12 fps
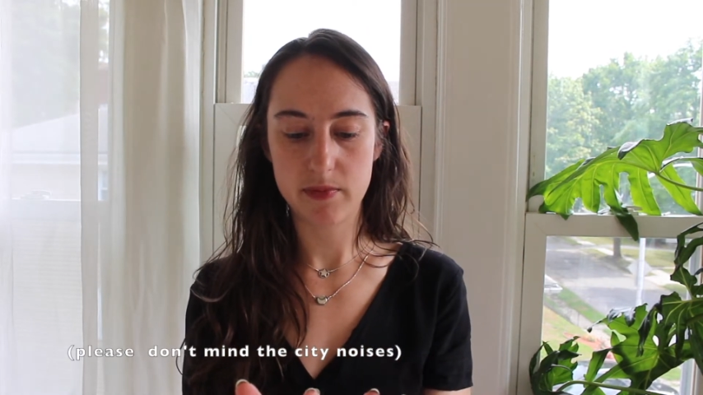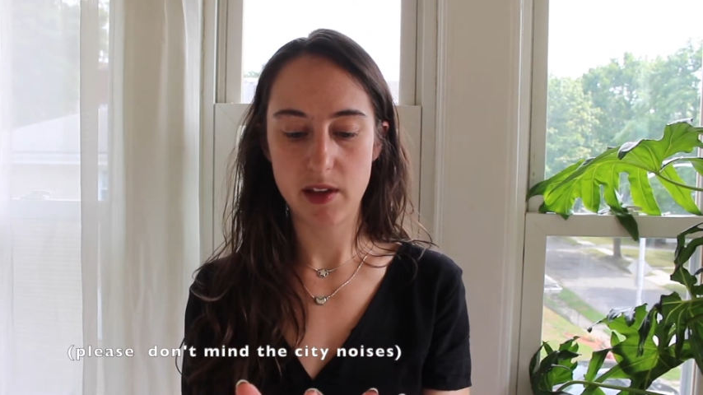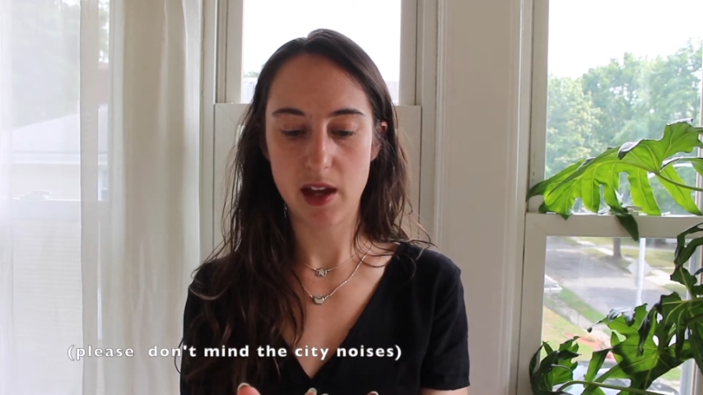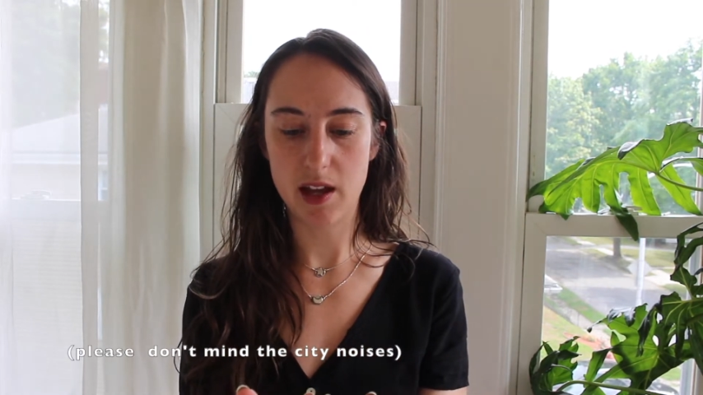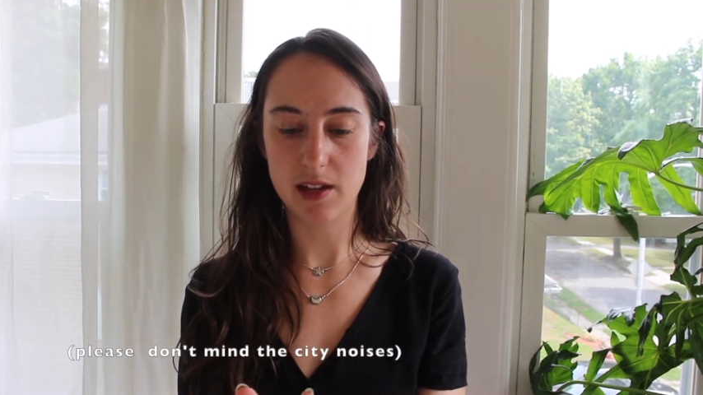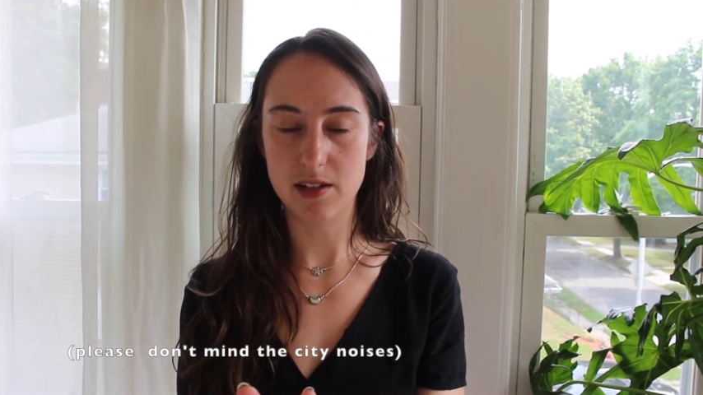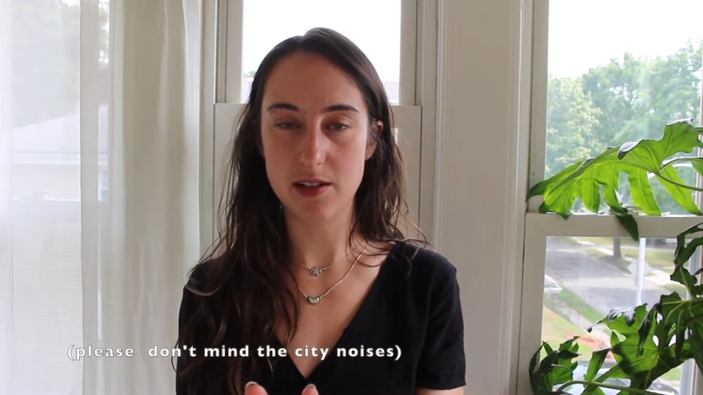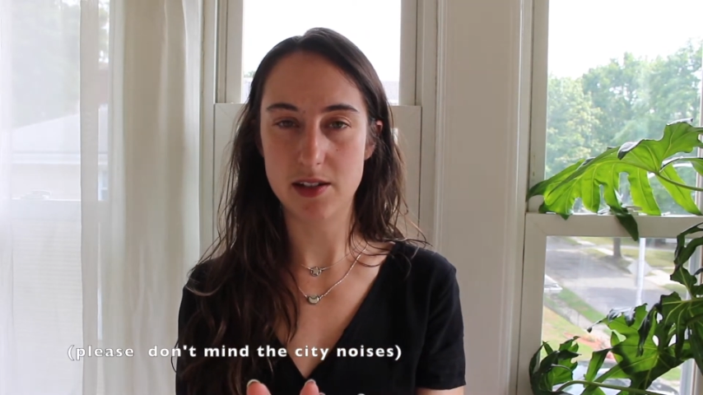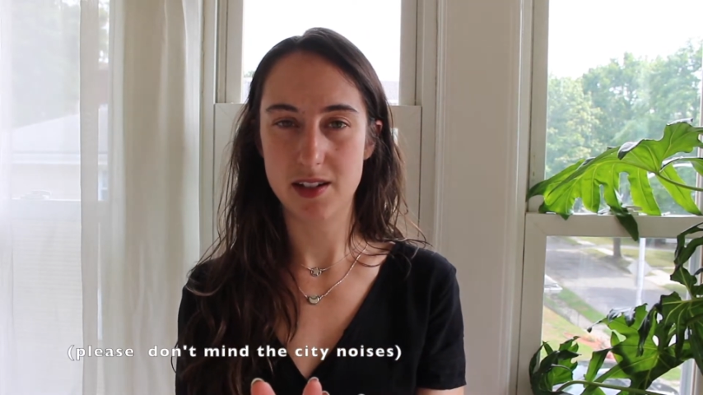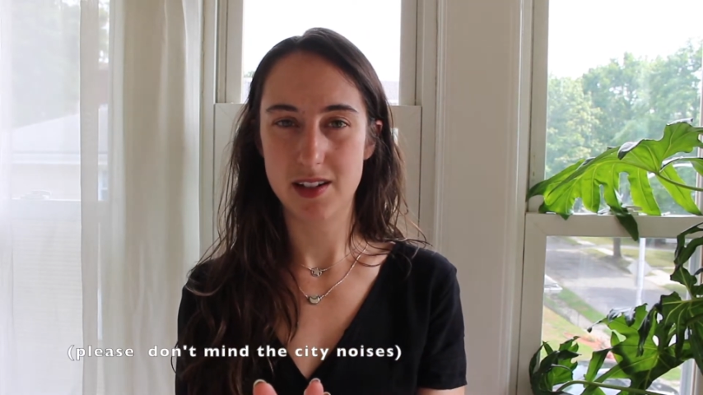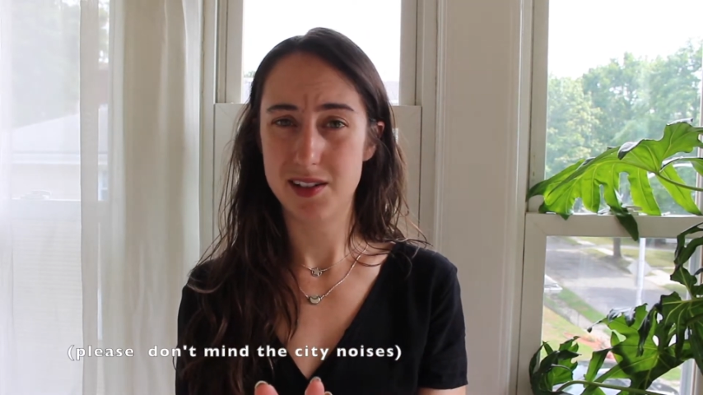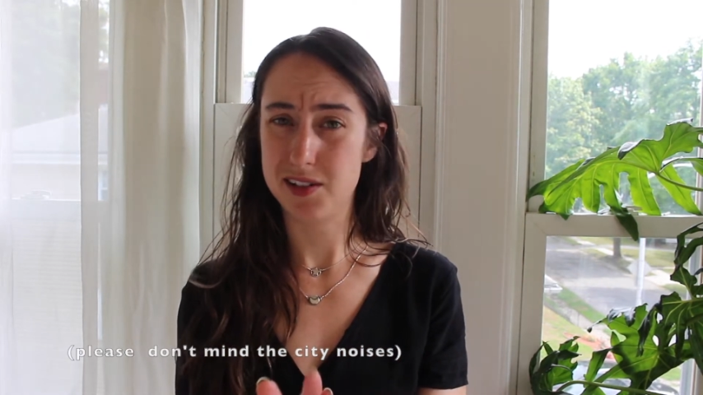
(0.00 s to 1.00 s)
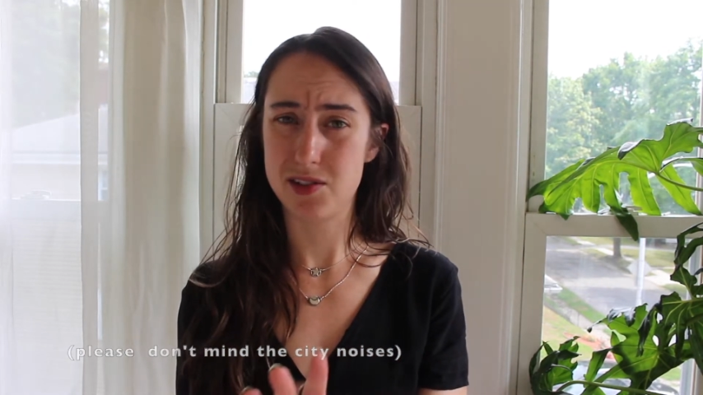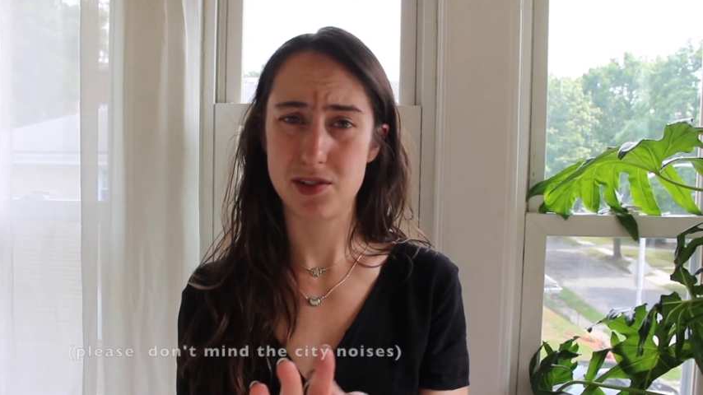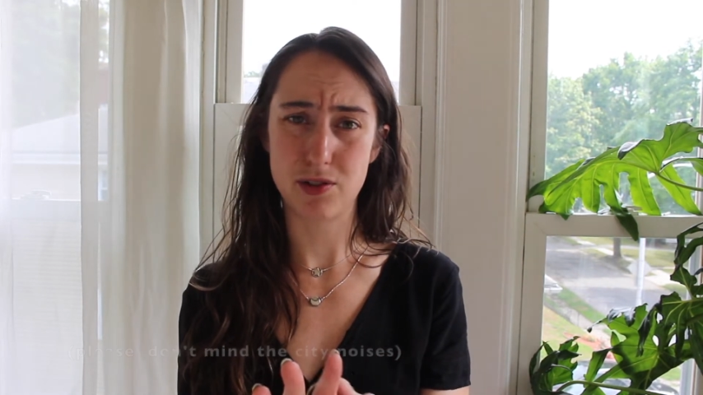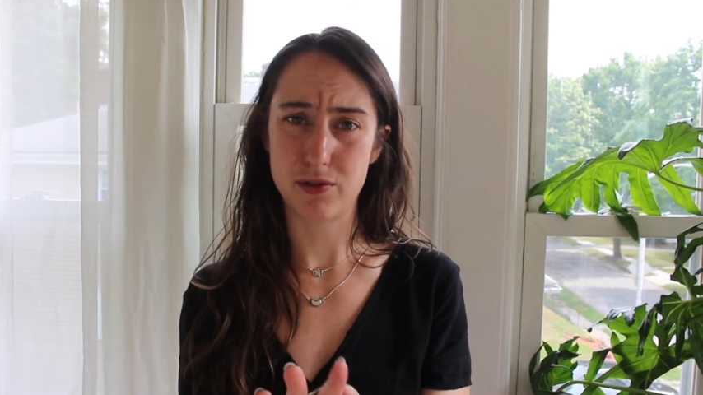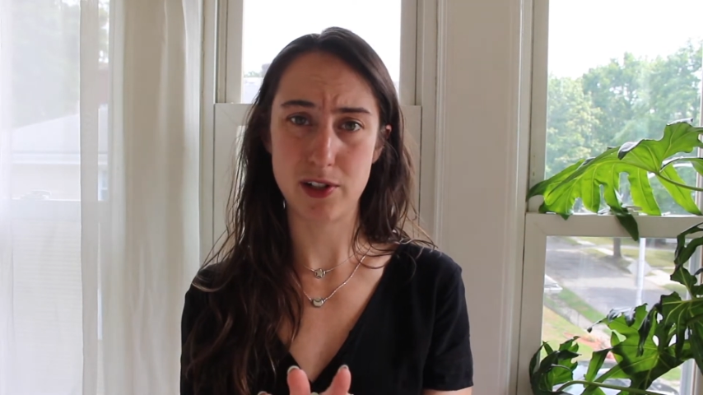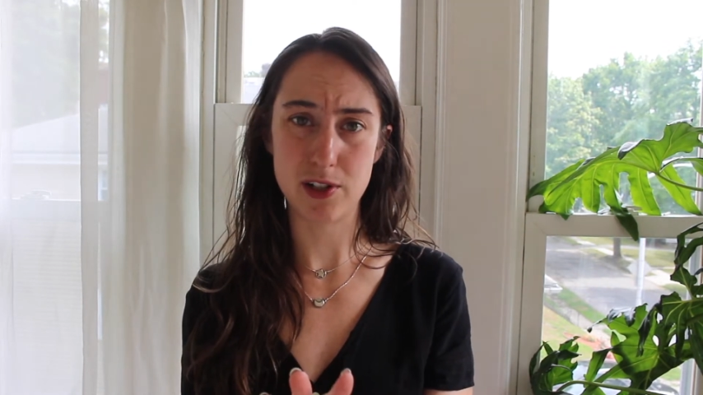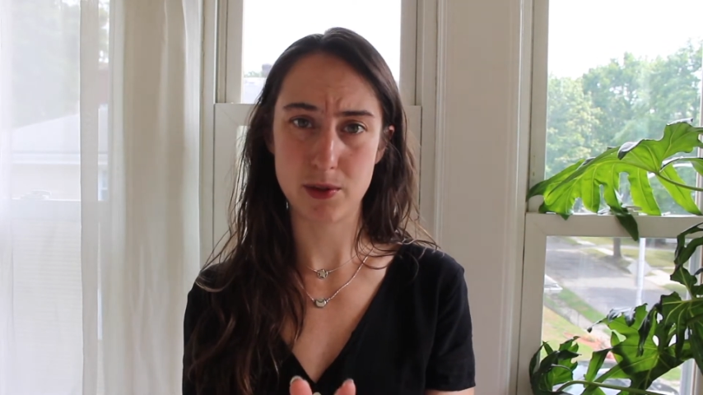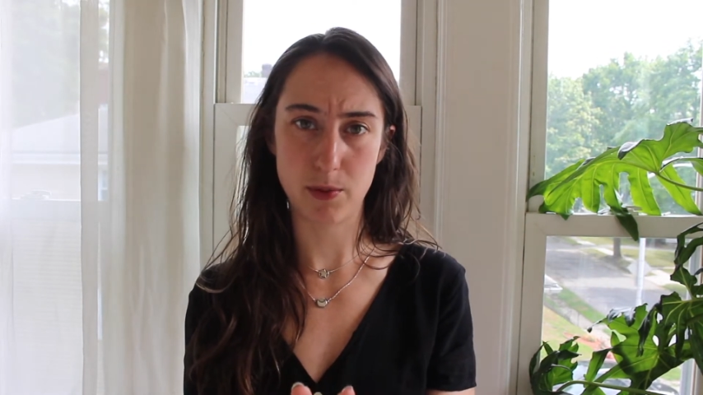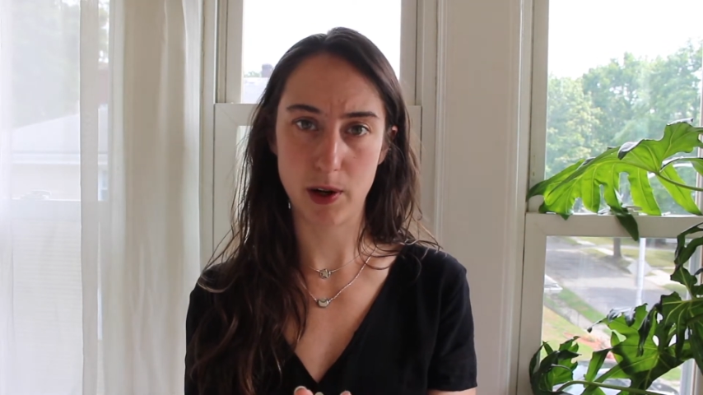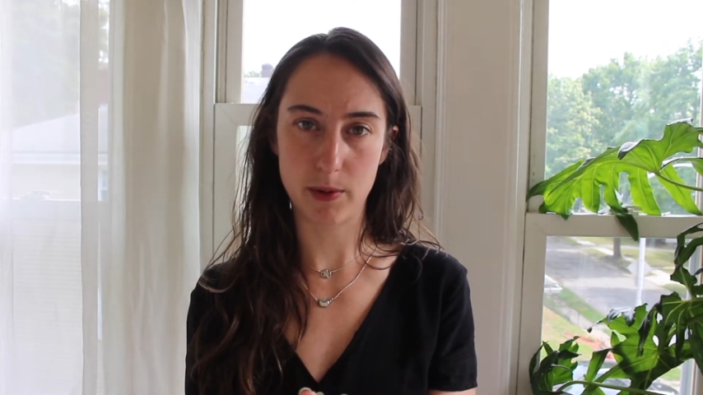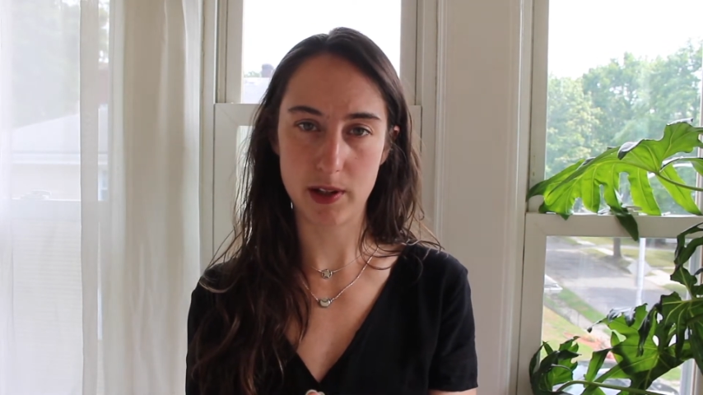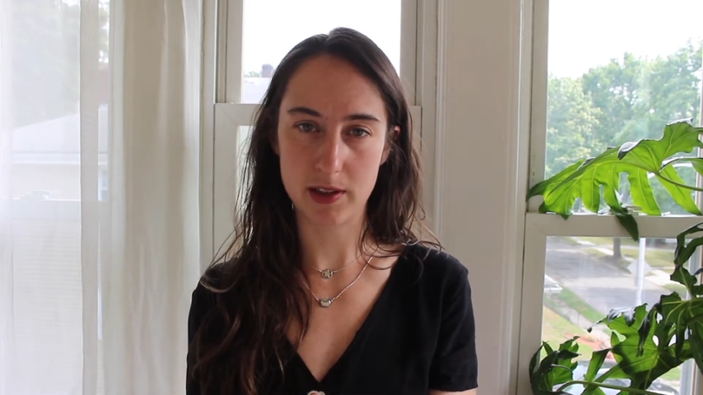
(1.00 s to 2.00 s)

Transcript: and it's so fun to work with.